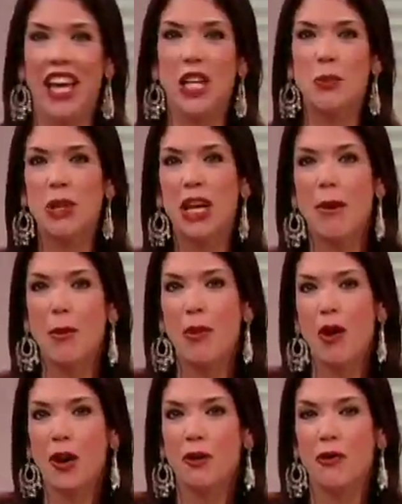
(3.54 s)
It's become a
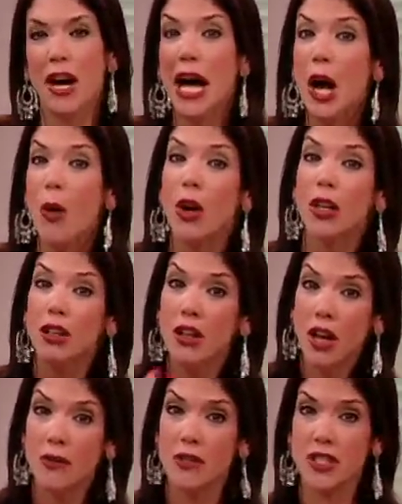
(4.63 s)
part of how a
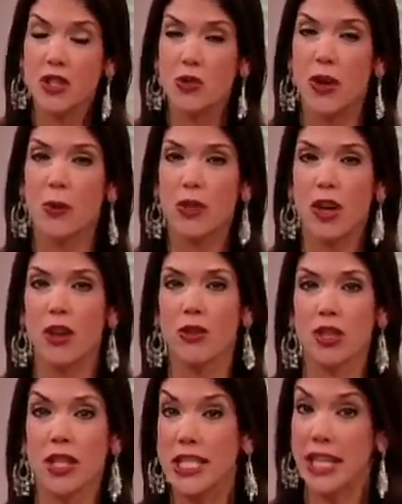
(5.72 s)
lot of us interact with
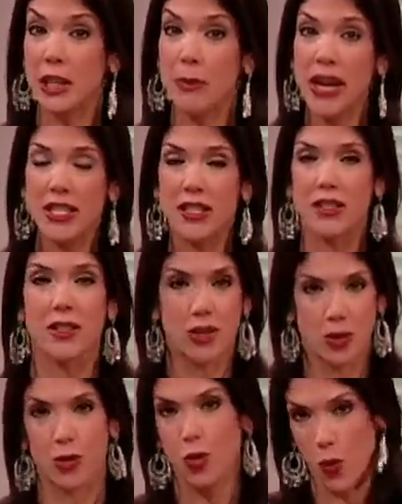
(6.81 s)
others on a daily basis,
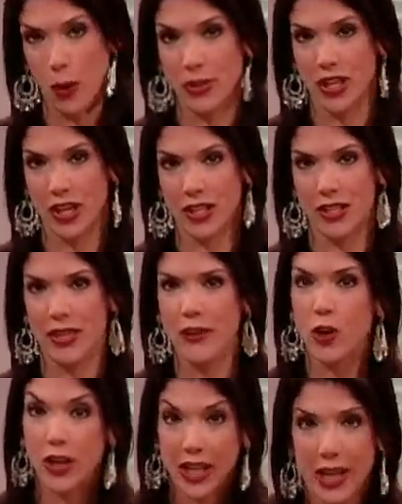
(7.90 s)
social websites.
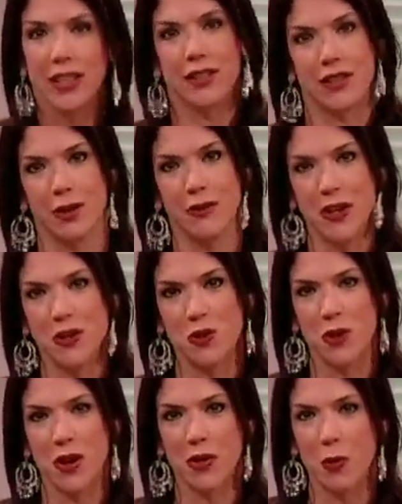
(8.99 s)
Even our kids are
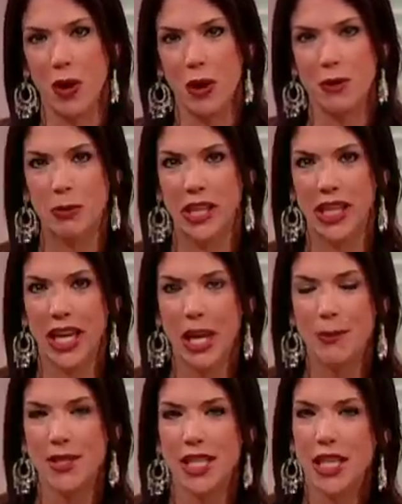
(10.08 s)
venturing on the web to play
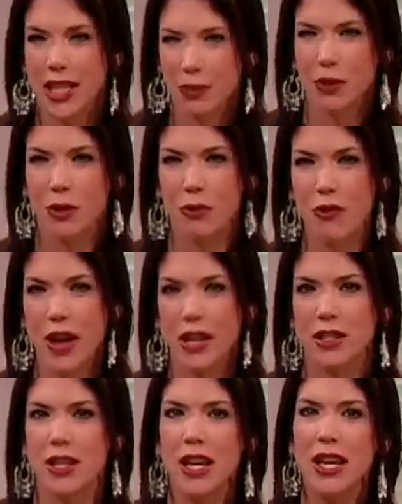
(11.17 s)
games and connect with their
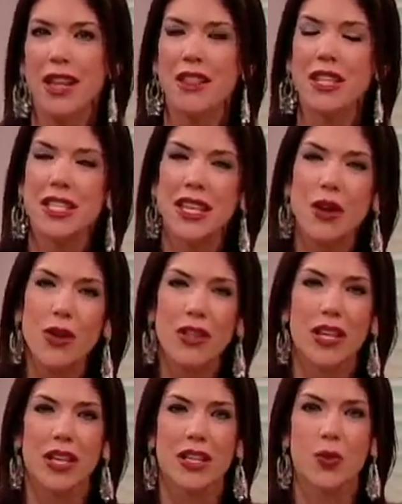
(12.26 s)
friends. The scary
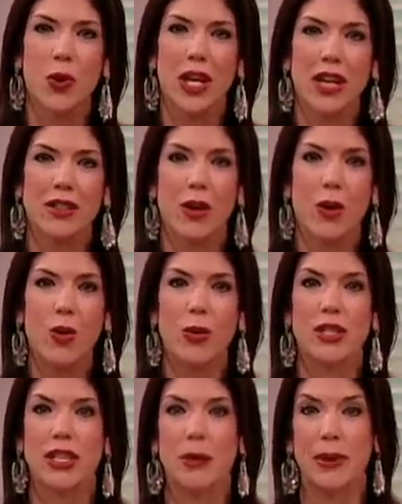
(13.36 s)
thing is we can't
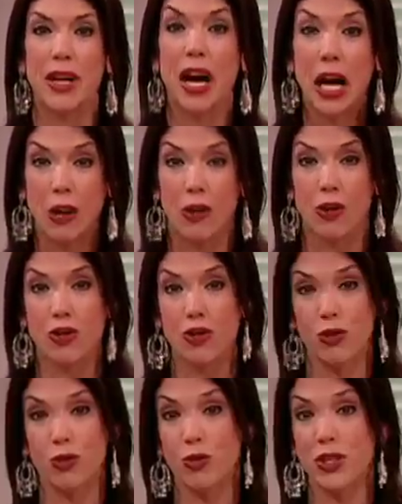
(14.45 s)
always keep an eye on our
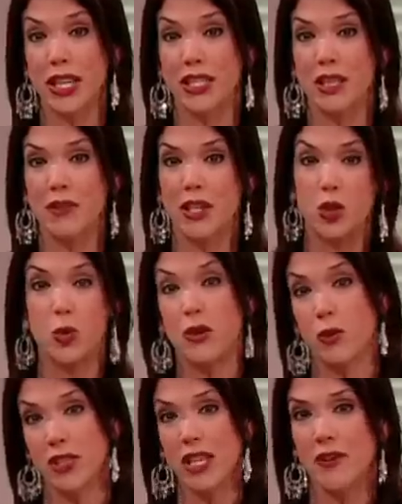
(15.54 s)
children's activities
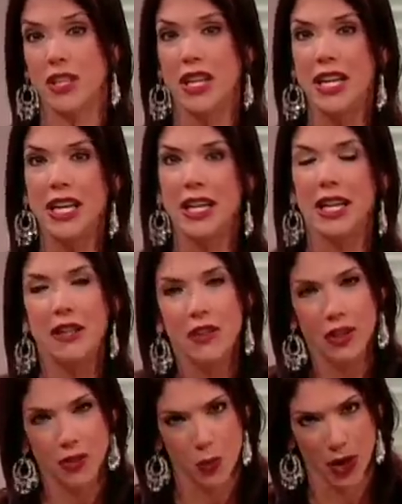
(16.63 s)
24-7, even
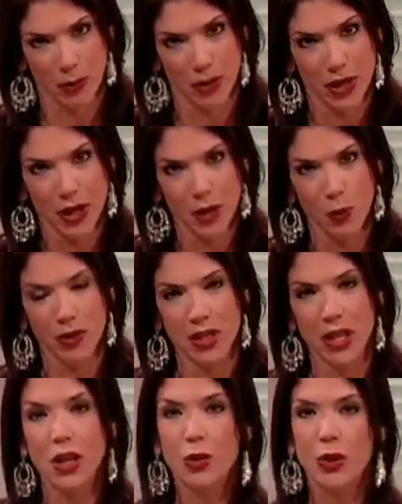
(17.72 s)
on the web. With
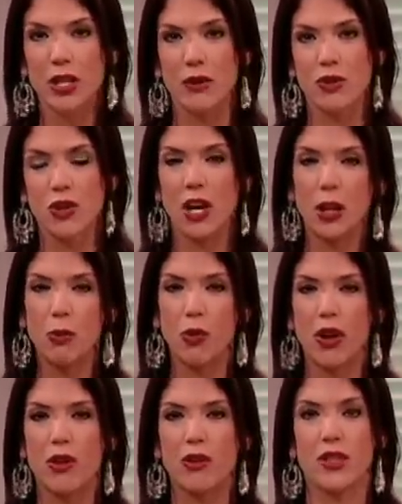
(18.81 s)
the increase of child
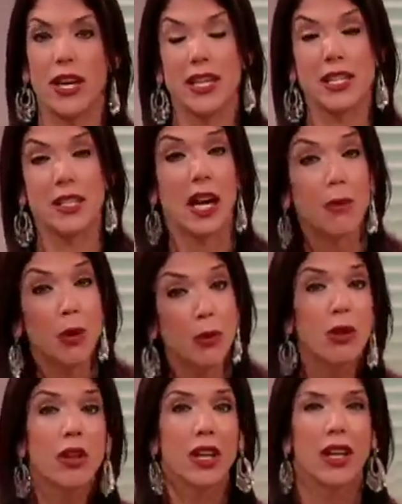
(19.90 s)
predators and
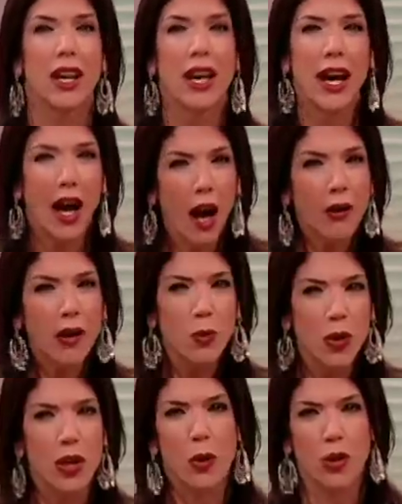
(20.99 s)
cyberbullying, how can
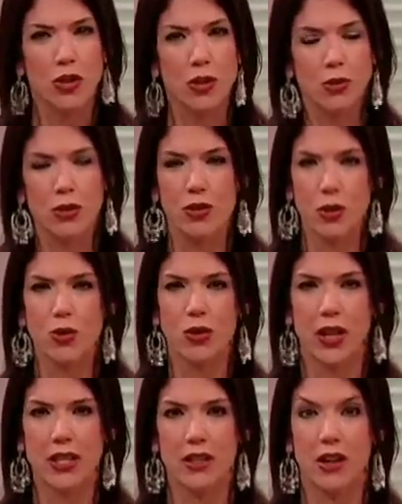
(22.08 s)
we know our children are
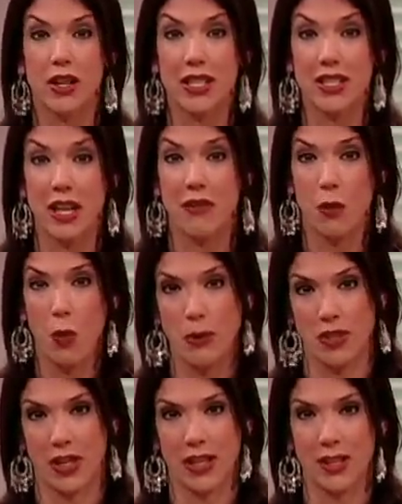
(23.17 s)
socializing on a safe
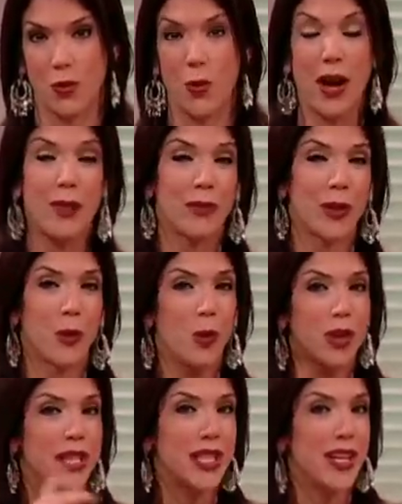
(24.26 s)
website? Well,
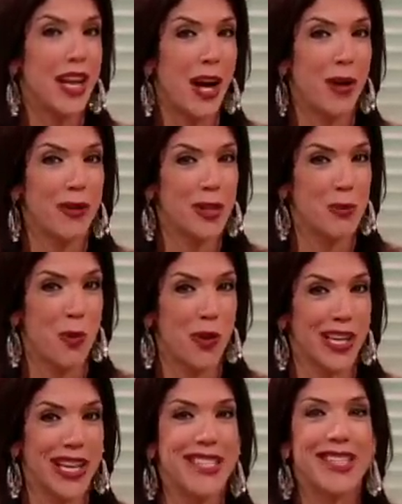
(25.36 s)
we're going to tell you how this
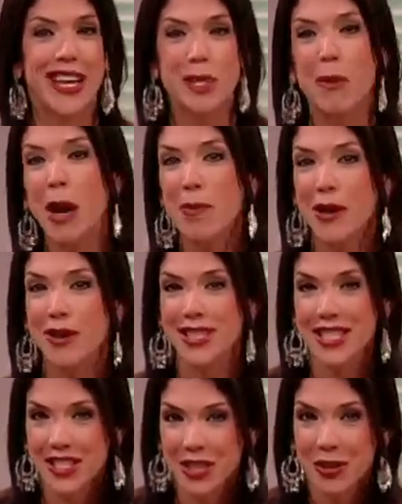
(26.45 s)
morning. In today's My
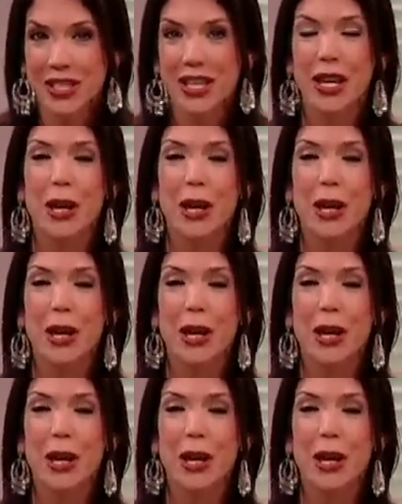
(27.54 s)
Parenting series,